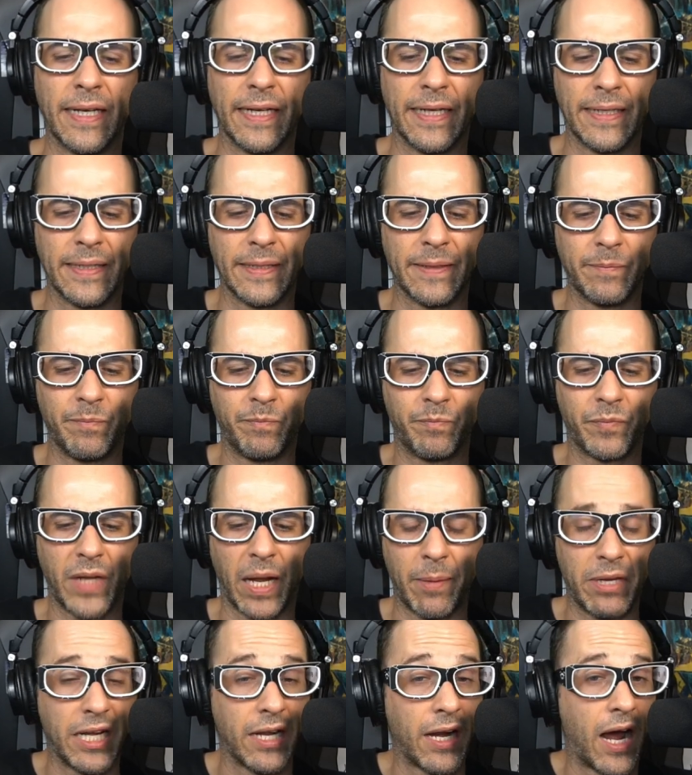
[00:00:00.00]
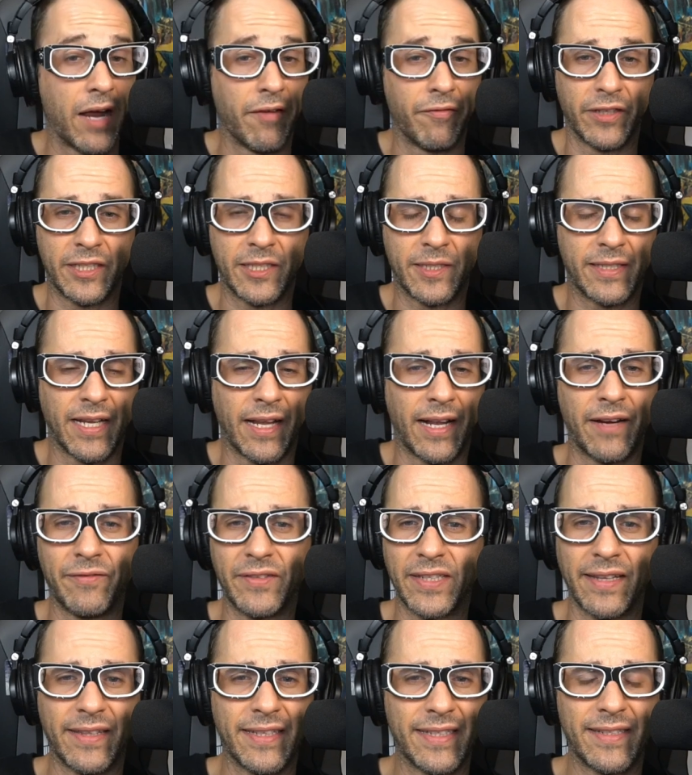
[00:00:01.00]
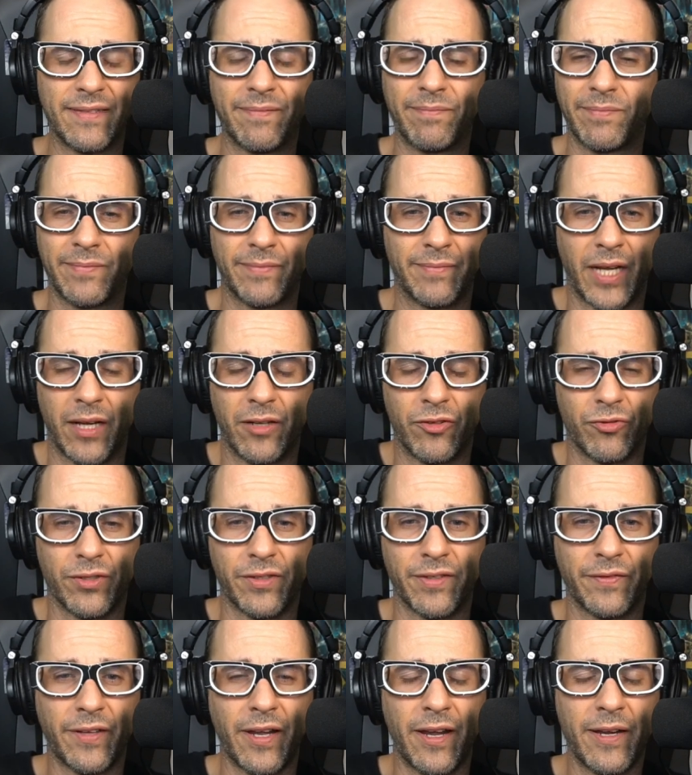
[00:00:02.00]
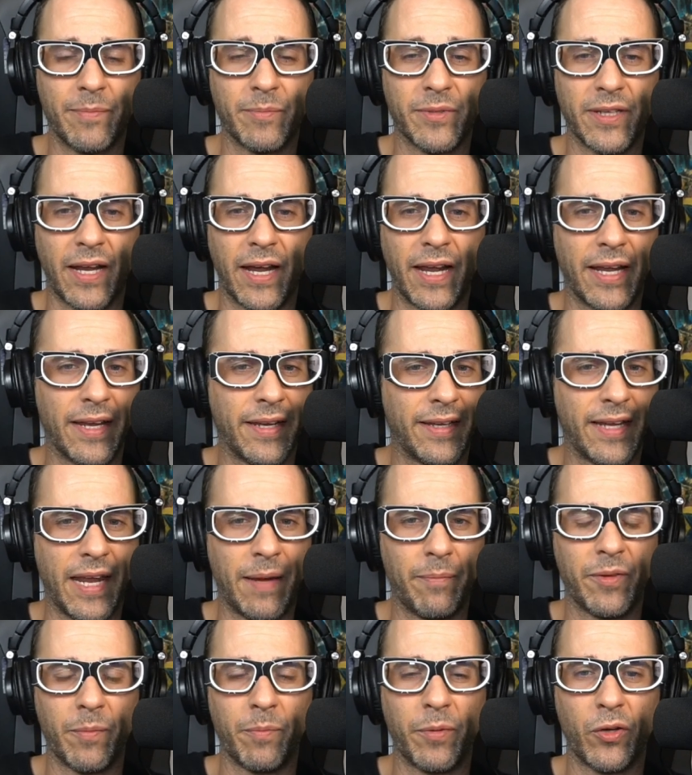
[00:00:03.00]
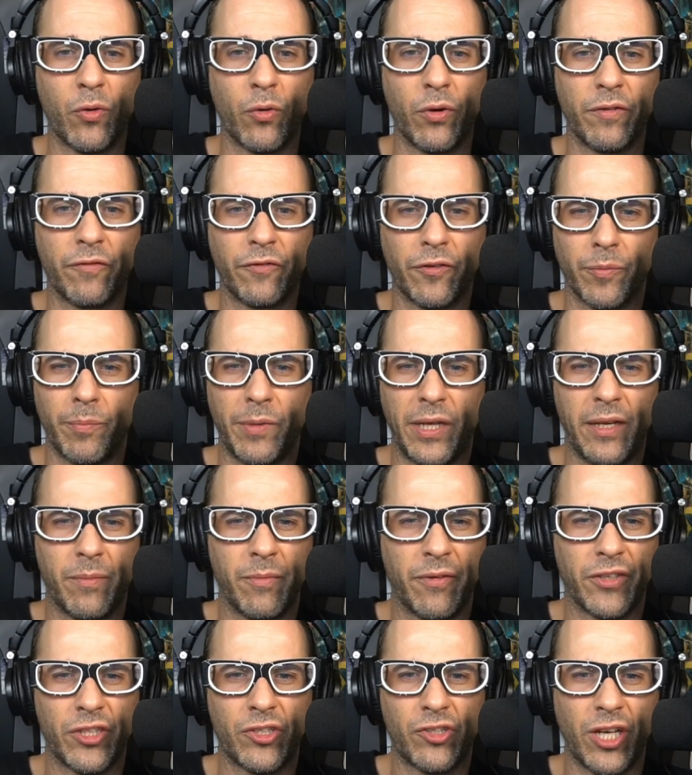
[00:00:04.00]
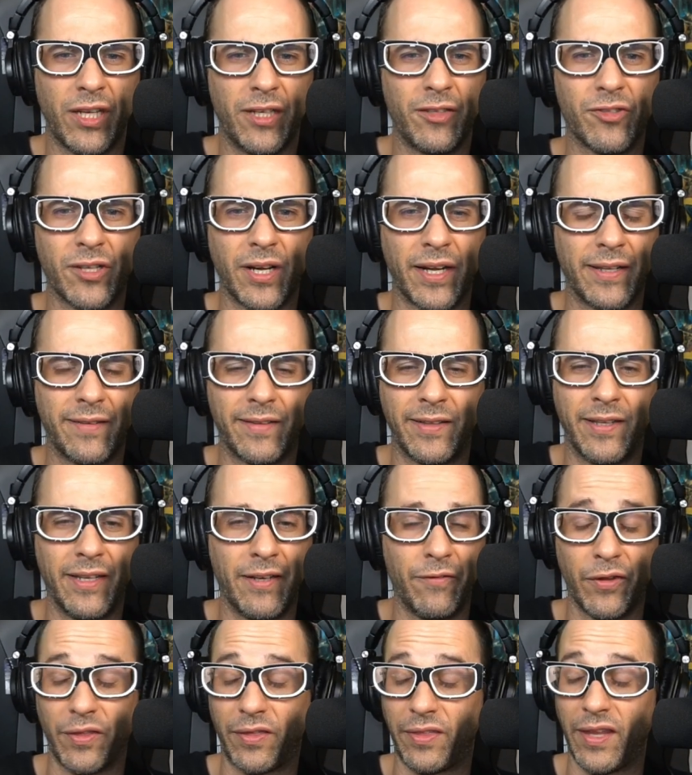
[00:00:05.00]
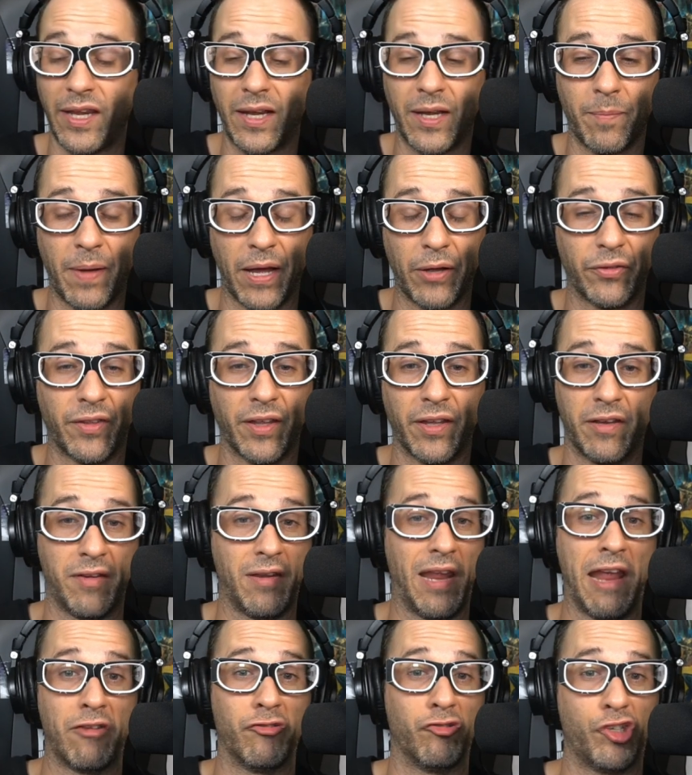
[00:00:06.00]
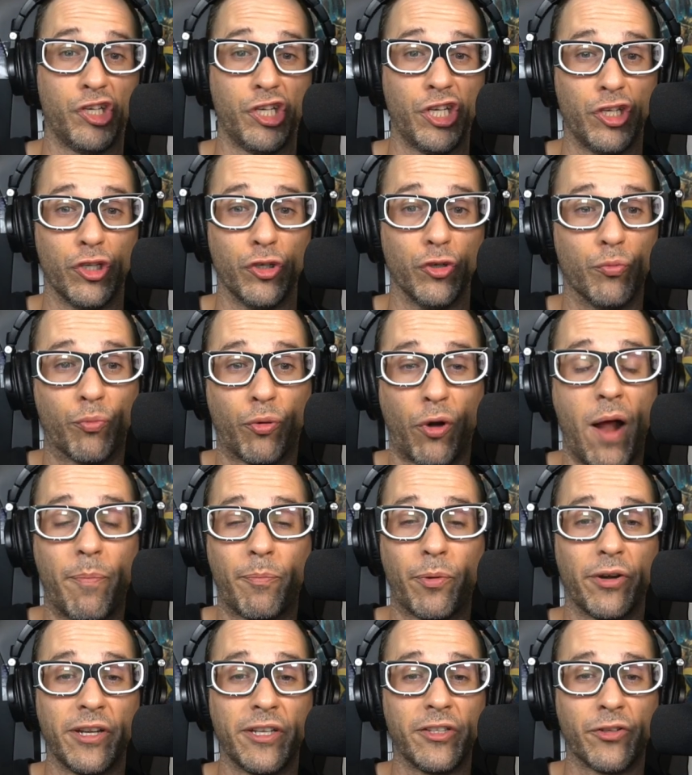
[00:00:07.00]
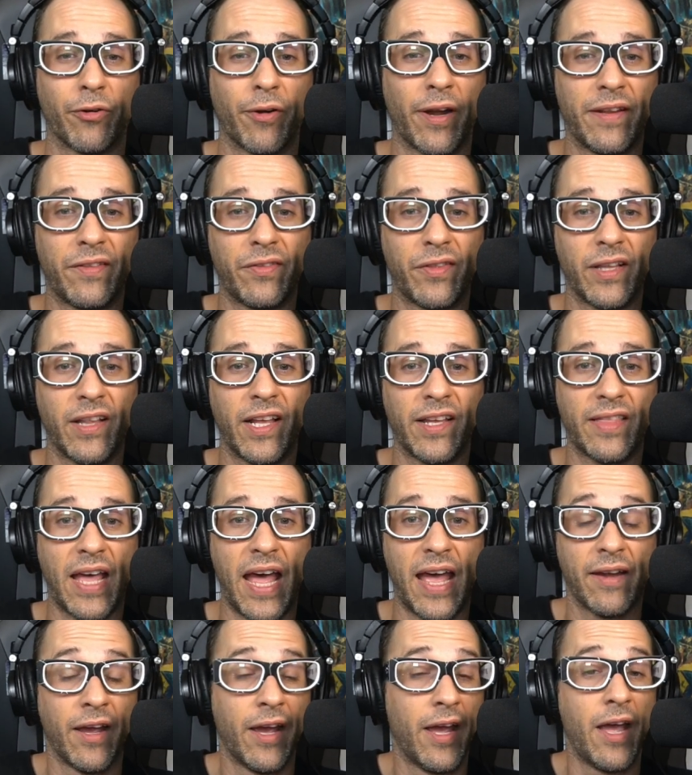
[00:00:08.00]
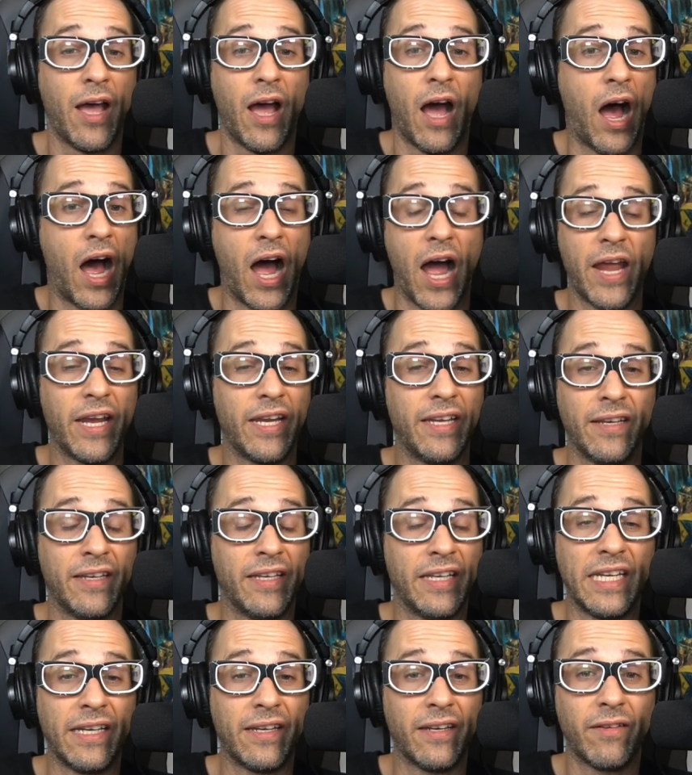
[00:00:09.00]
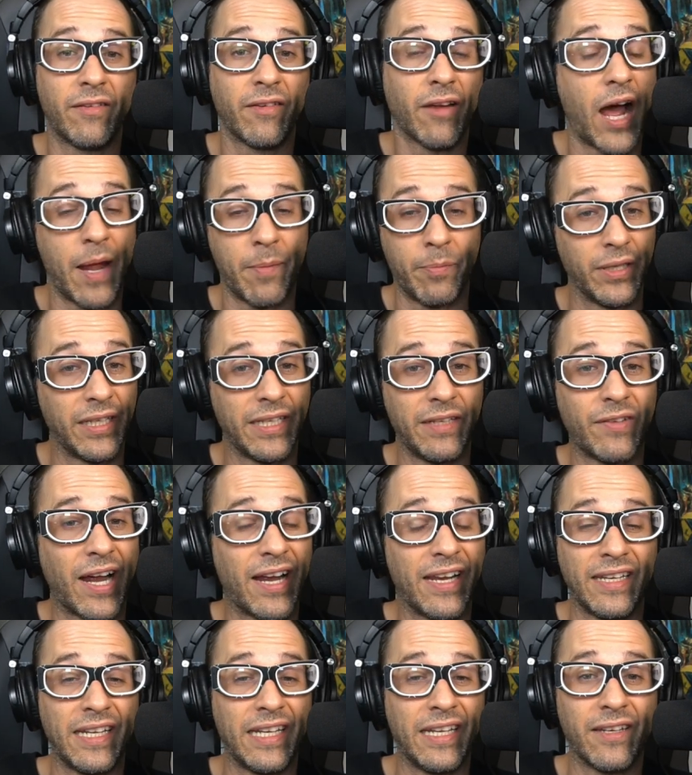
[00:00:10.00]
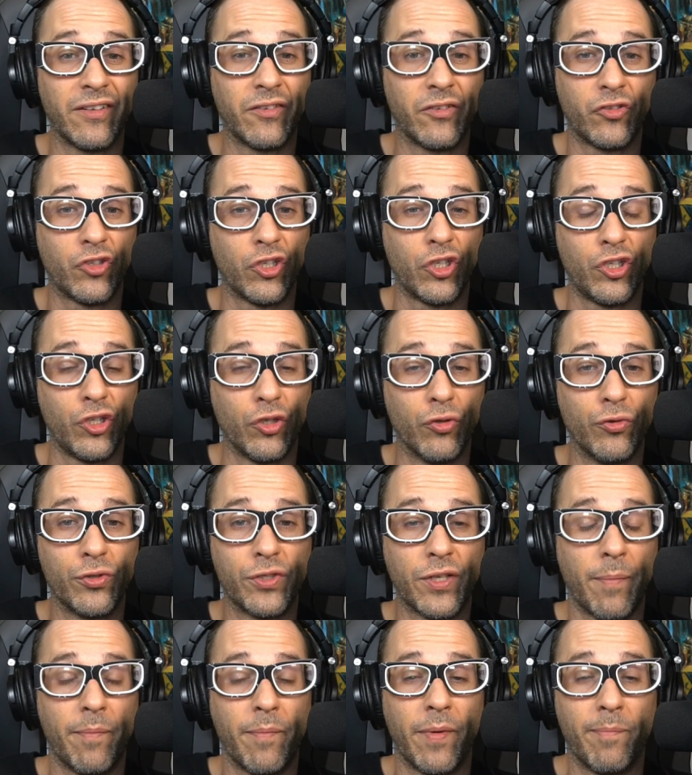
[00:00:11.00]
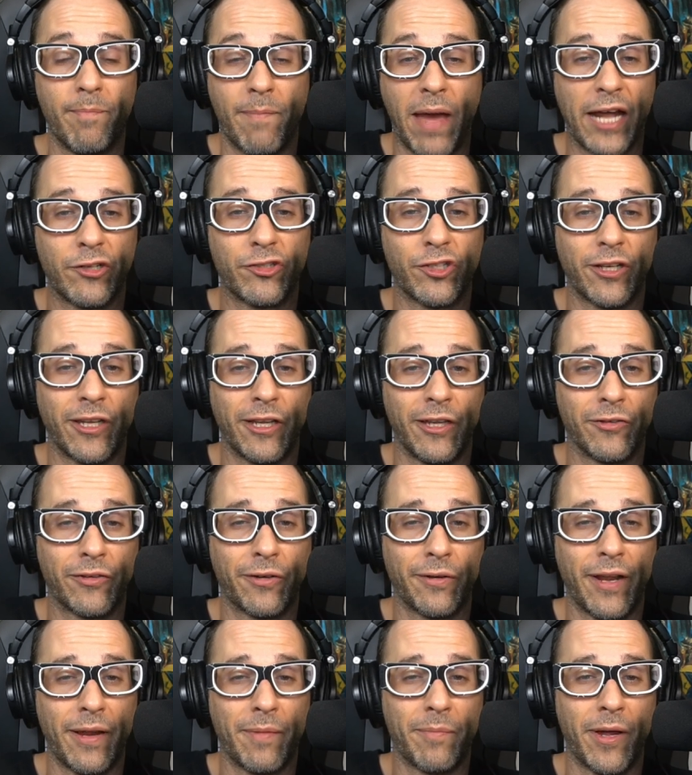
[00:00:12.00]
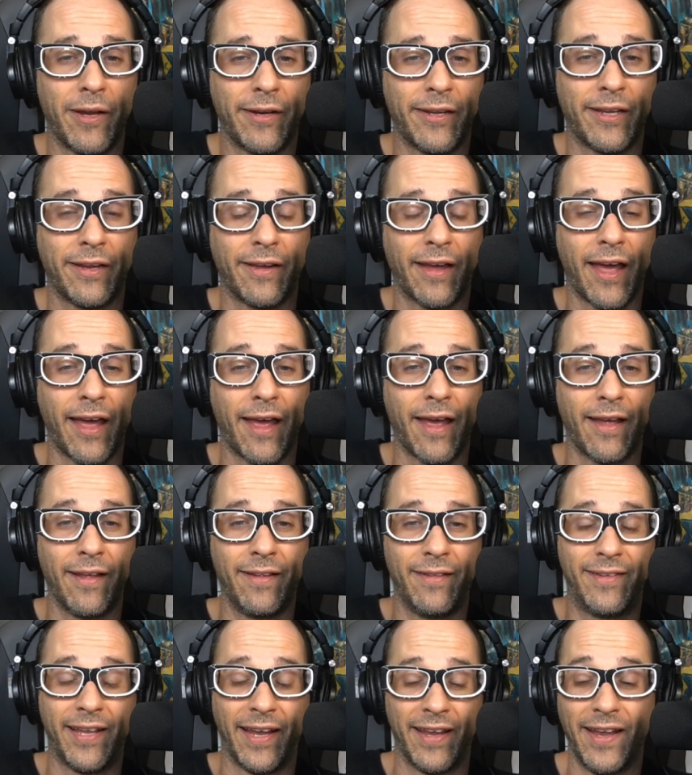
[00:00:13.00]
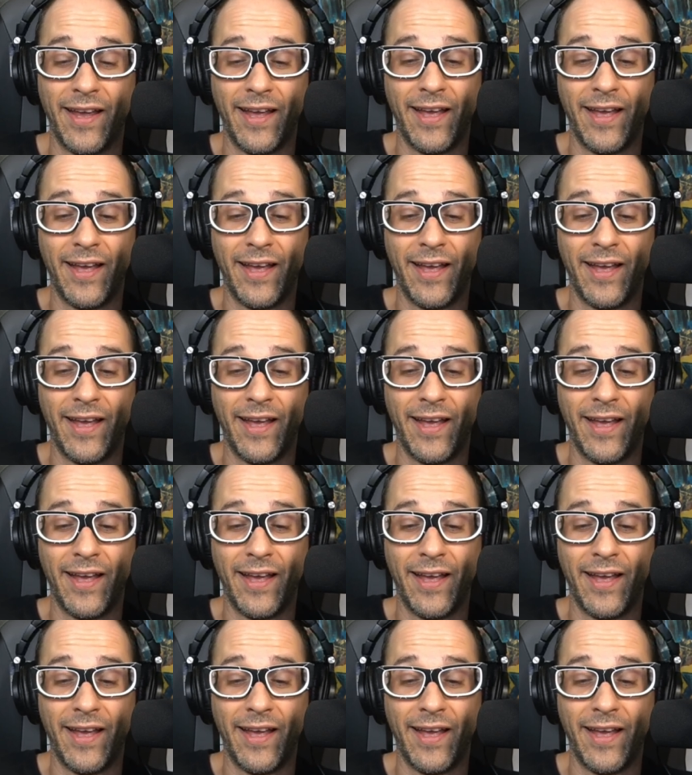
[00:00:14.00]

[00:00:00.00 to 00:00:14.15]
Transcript: I mean, I've said this hundreds of times. I came to Bitcoin for medium of exchange. I didn't even think about the NGU properties or anything like that. I believed I needed to use magic internet money, and